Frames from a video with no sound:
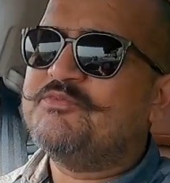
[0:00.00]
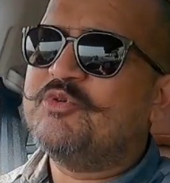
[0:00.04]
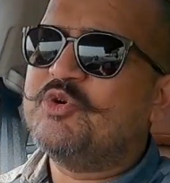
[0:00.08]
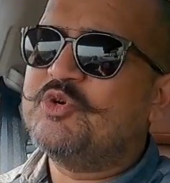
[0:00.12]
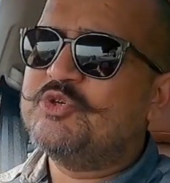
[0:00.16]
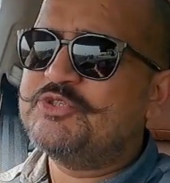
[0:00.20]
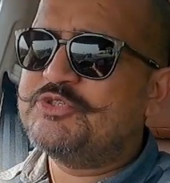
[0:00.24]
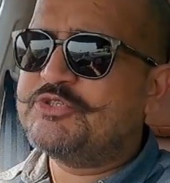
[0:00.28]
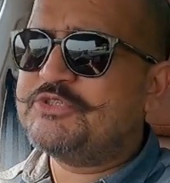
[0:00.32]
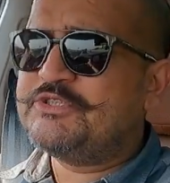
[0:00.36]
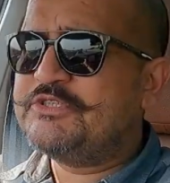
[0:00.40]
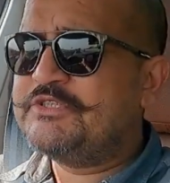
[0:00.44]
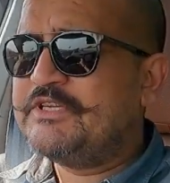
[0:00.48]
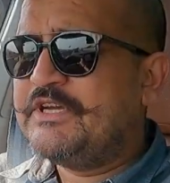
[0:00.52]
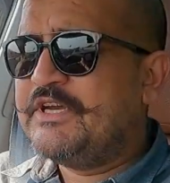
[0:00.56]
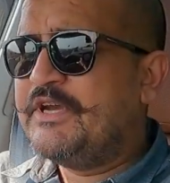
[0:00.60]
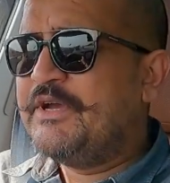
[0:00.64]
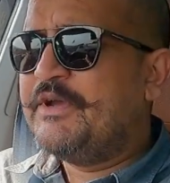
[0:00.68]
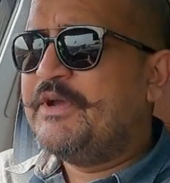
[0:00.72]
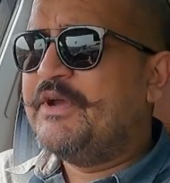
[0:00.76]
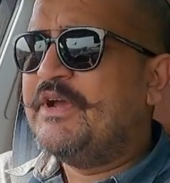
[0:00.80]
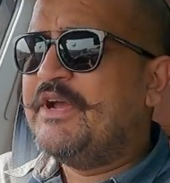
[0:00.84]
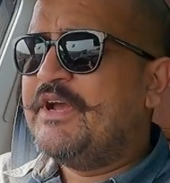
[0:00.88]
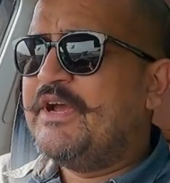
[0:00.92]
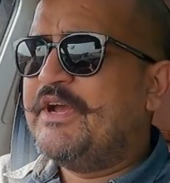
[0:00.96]
the most
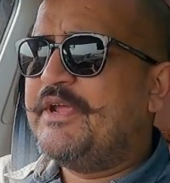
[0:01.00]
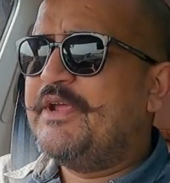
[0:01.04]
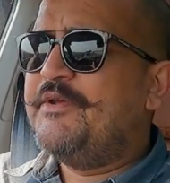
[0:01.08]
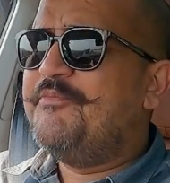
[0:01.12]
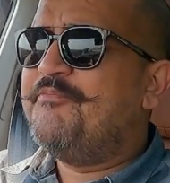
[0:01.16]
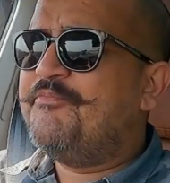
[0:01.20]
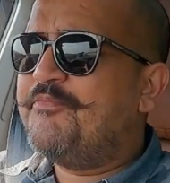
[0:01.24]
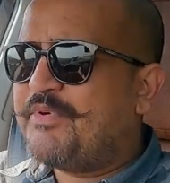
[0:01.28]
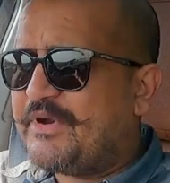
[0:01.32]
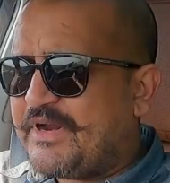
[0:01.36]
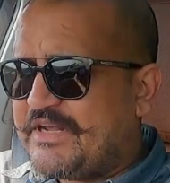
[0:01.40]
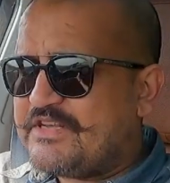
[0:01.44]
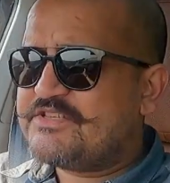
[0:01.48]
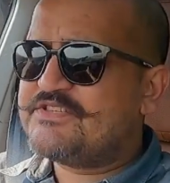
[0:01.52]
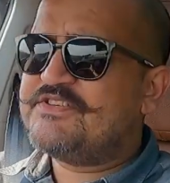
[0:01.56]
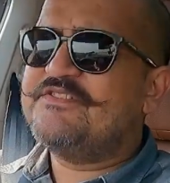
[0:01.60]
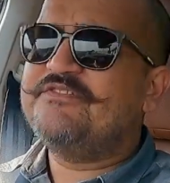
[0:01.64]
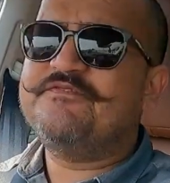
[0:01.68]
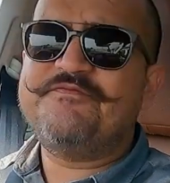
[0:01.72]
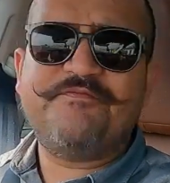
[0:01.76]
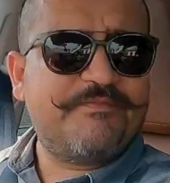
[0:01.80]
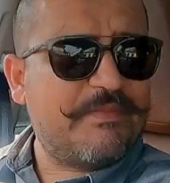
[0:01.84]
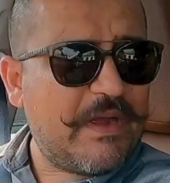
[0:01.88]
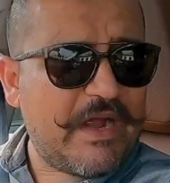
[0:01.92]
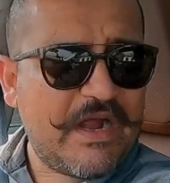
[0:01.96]

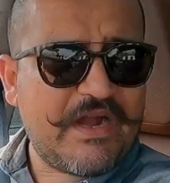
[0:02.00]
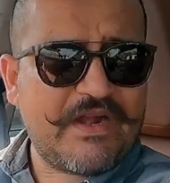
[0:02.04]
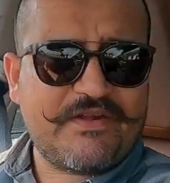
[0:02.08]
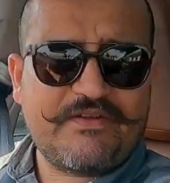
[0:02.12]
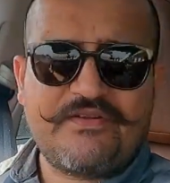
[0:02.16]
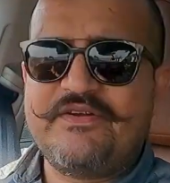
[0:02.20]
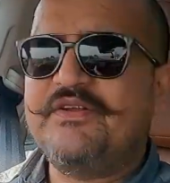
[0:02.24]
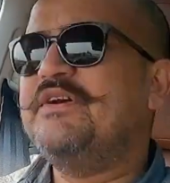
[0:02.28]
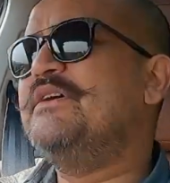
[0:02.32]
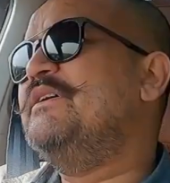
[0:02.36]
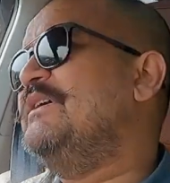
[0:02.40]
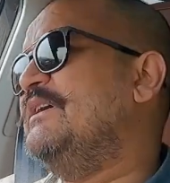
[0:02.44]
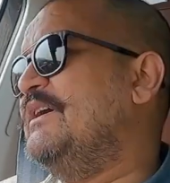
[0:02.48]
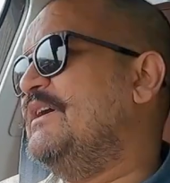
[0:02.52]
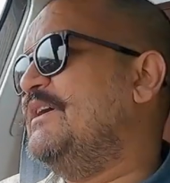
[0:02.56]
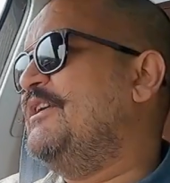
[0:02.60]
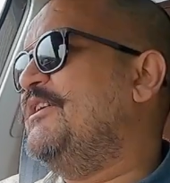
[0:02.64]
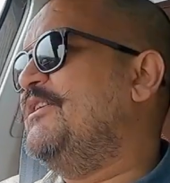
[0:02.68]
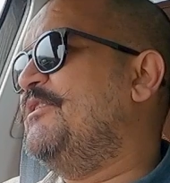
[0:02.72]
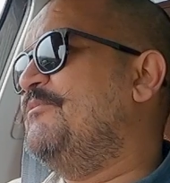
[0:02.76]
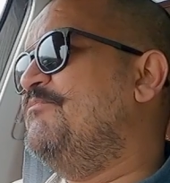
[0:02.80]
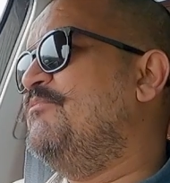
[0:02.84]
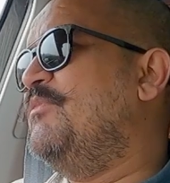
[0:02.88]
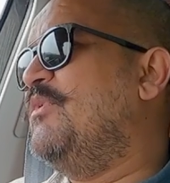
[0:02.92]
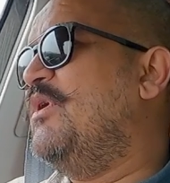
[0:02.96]
impressive part
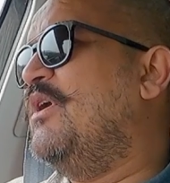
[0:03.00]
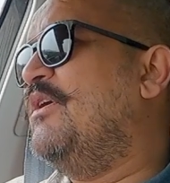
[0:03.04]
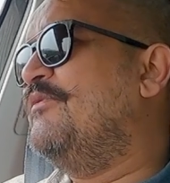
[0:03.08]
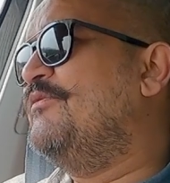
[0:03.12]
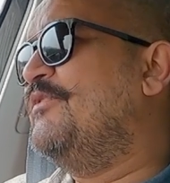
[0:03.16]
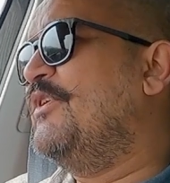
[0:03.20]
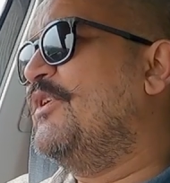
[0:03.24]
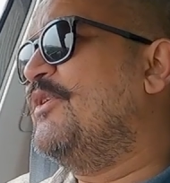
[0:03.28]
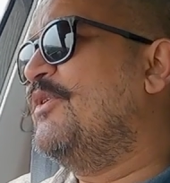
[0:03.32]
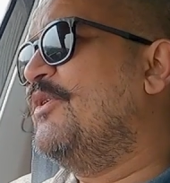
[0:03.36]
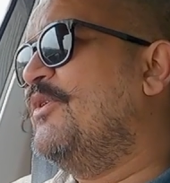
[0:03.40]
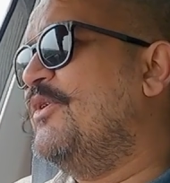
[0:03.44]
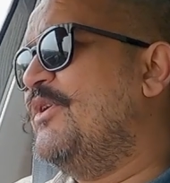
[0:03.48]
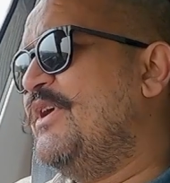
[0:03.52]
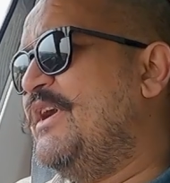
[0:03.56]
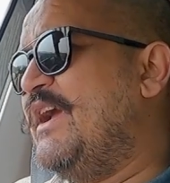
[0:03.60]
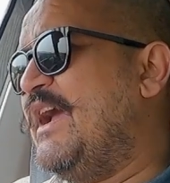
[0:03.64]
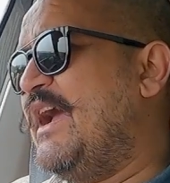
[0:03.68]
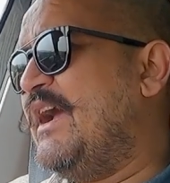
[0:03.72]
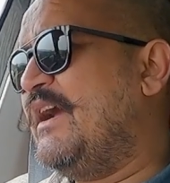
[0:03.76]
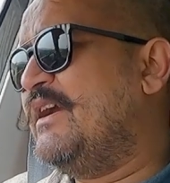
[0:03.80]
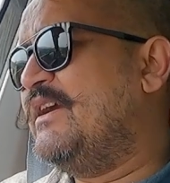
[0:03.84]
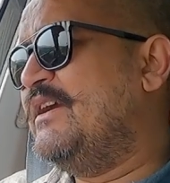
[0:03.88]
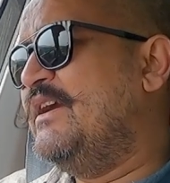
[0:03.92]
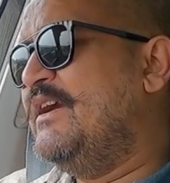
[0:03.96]
of the
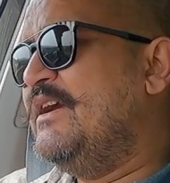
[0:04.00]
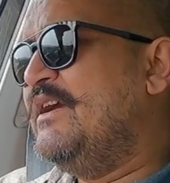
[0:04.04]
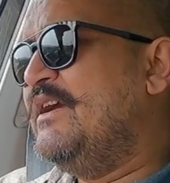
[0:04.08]
Kodiaq